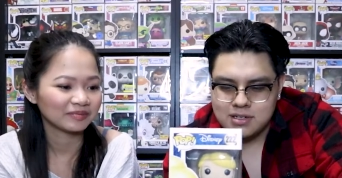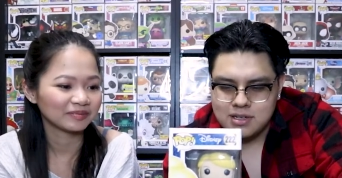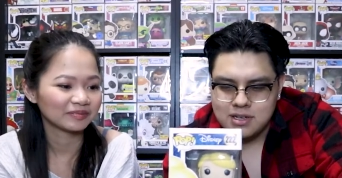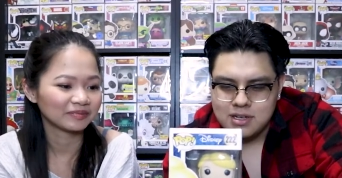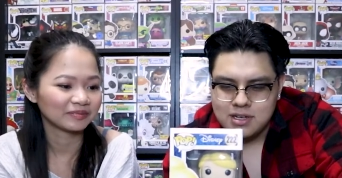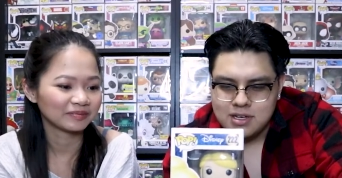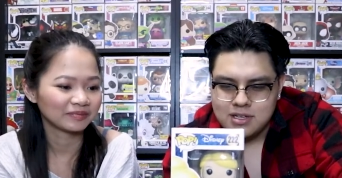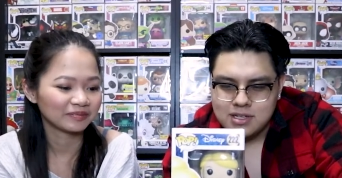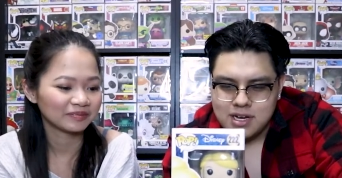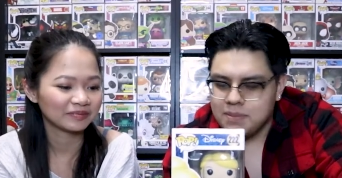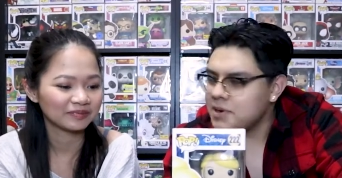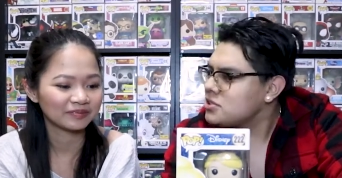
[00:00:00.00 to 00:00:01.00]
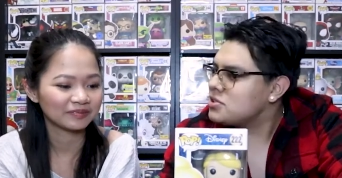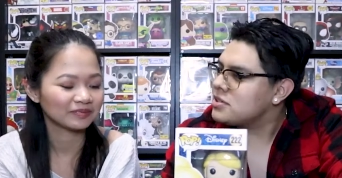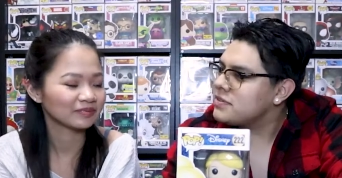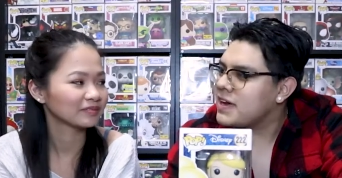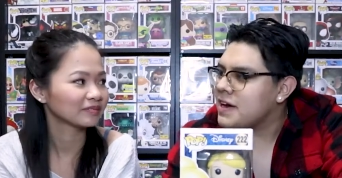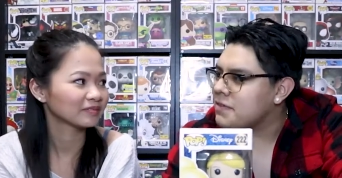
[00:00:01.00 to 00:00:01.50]
Speaker 1: Mm-hmm. I'm not sure
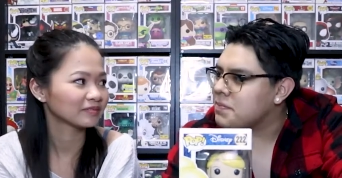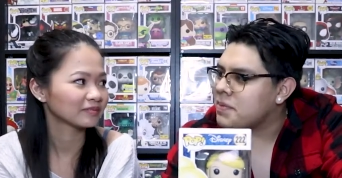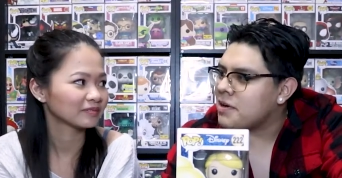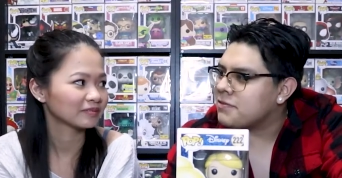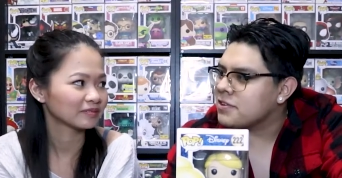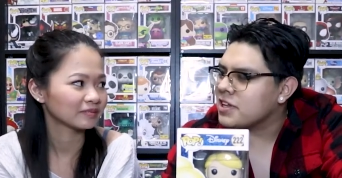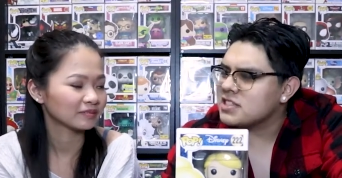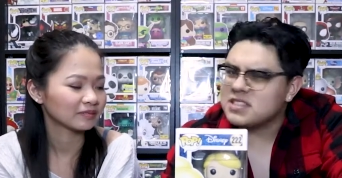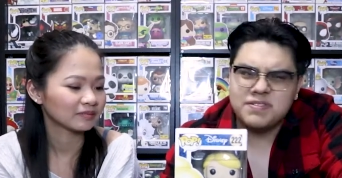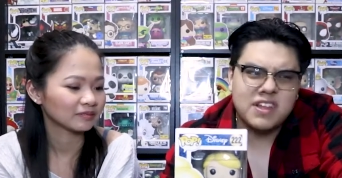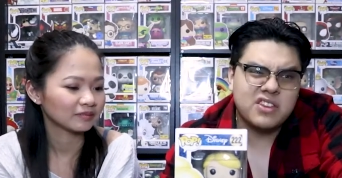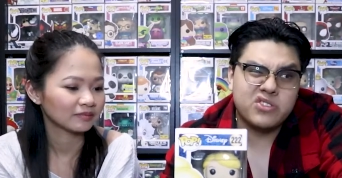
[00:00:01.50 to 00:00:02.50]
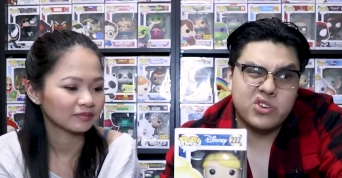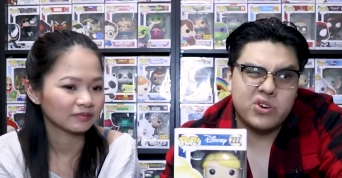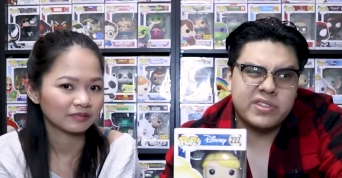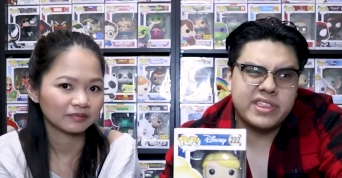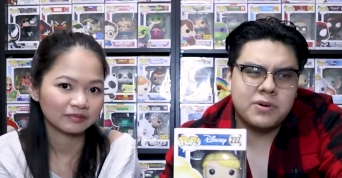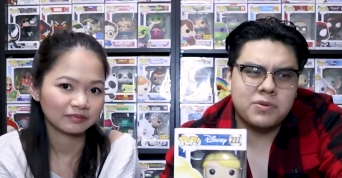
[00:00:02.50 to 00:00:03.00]
they have a pot for that. So if they
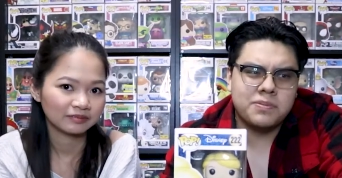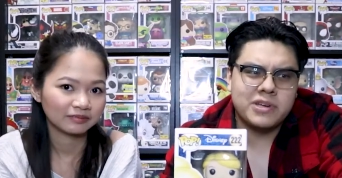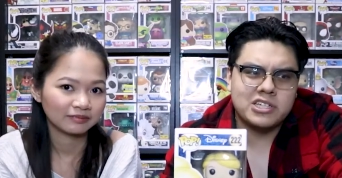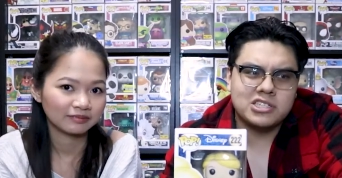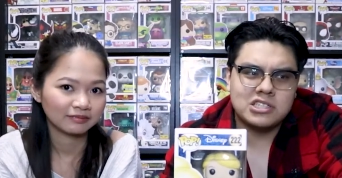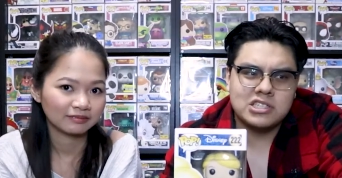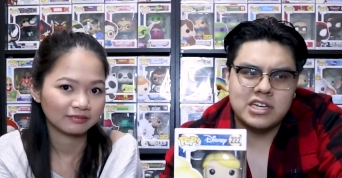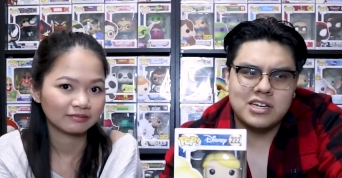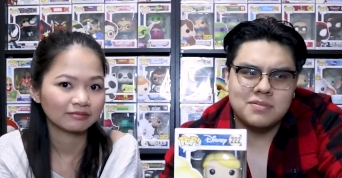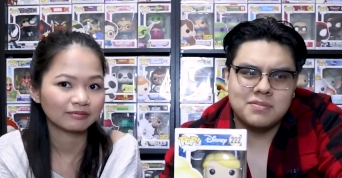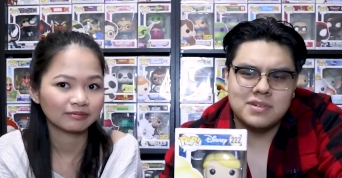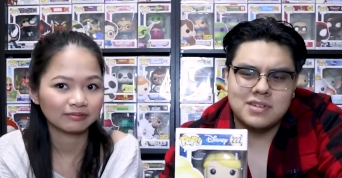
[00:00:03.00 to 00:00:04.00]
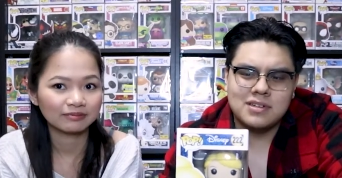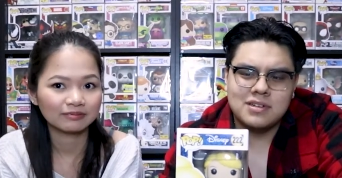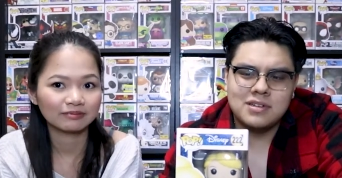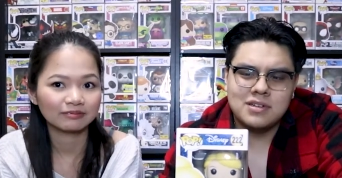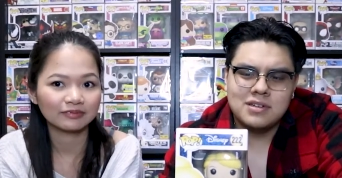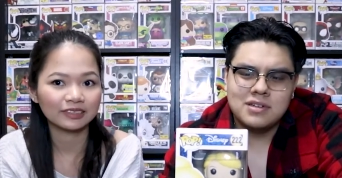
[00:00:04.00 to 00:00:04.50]
don't, that would be a shame. But
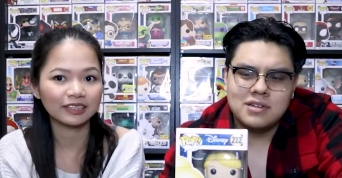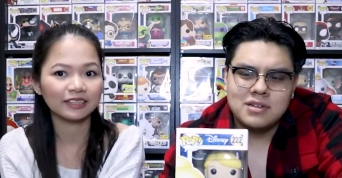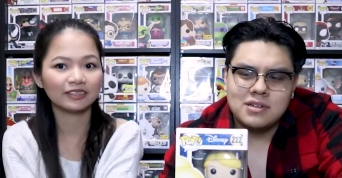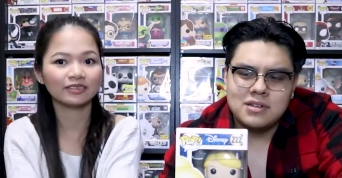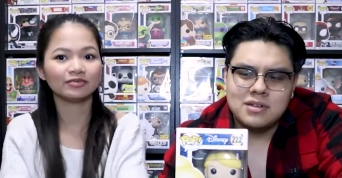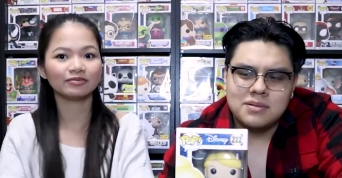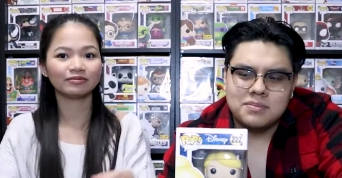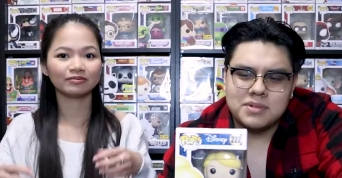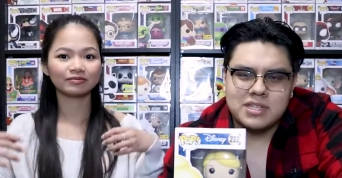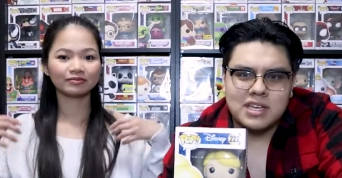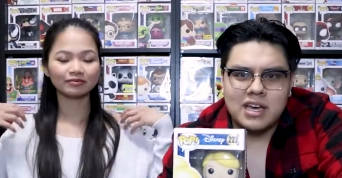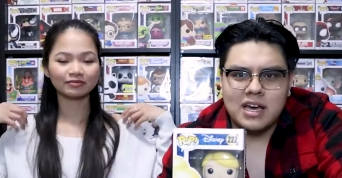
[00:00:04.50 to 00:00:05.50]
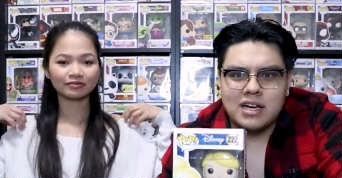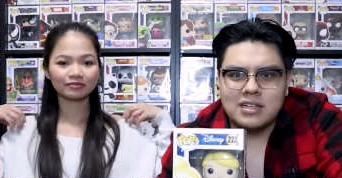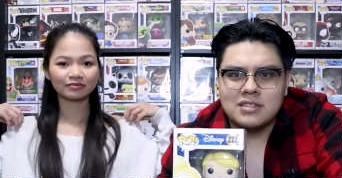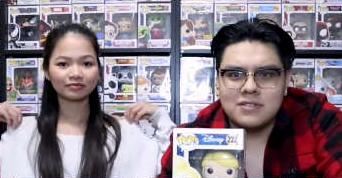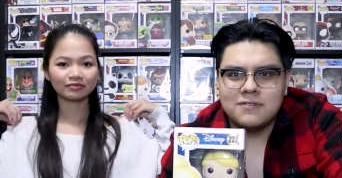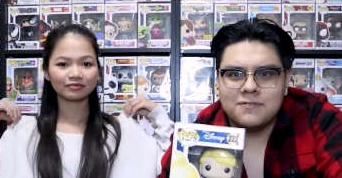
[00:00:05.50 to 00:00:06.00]
yeah. But
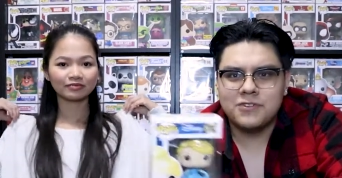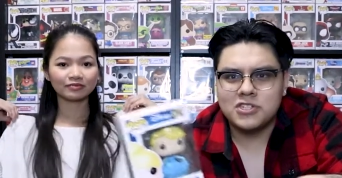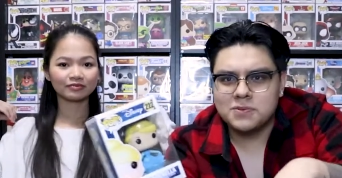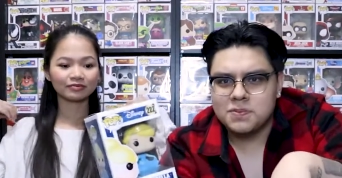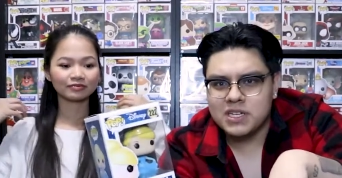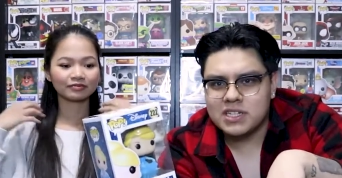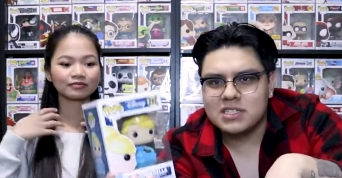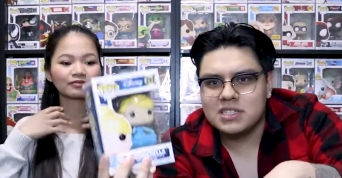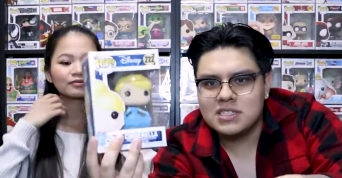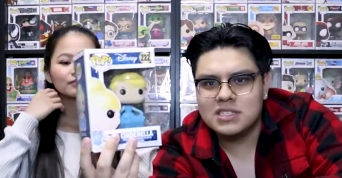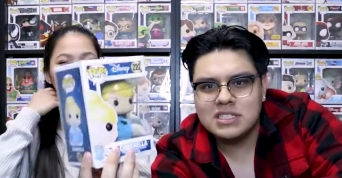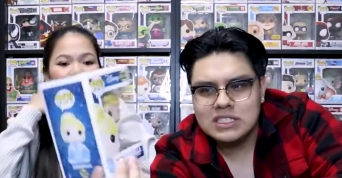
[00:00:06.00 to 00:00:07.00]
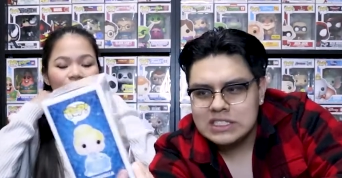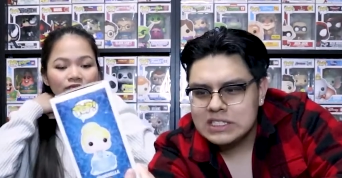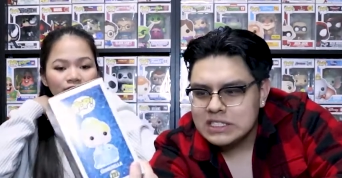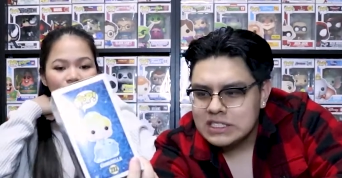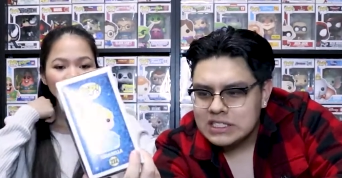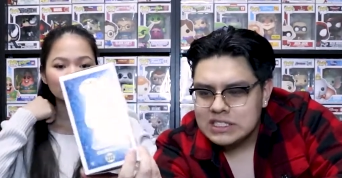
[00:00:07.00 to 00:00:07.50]
yeah, first pick,
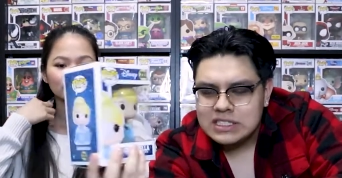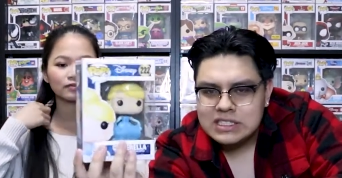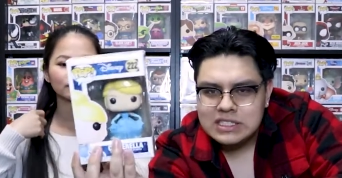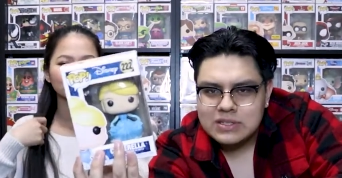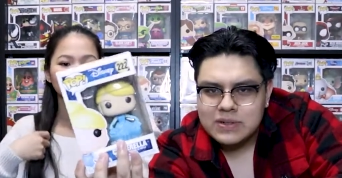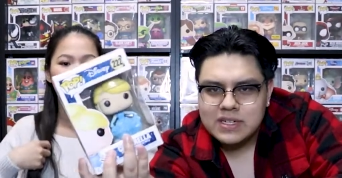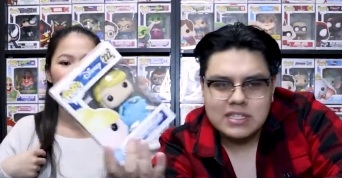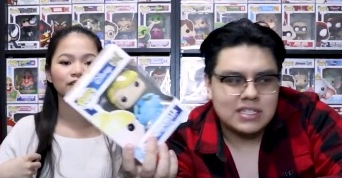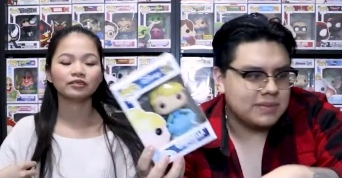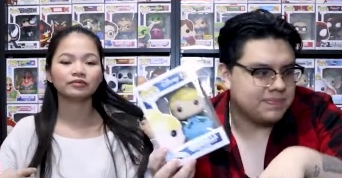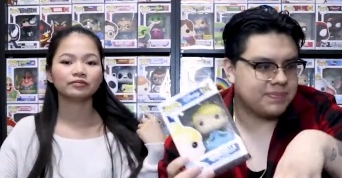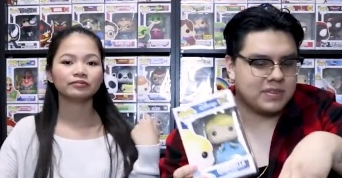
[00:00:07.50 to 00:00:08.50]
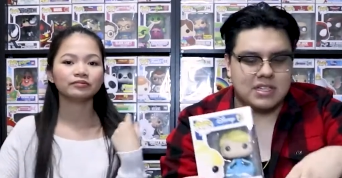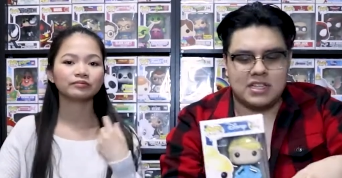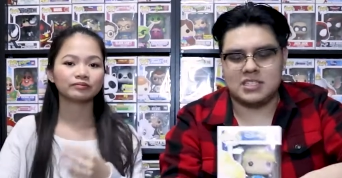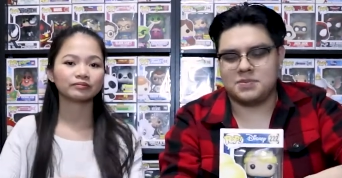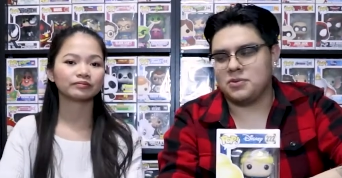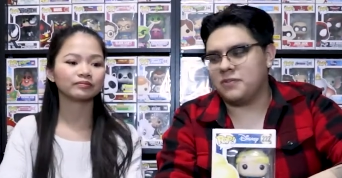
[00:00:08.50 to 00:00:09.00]
Cinderella.
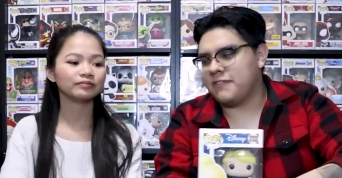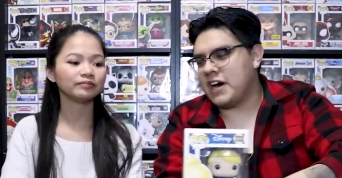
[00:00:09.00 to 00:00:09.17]
Let's move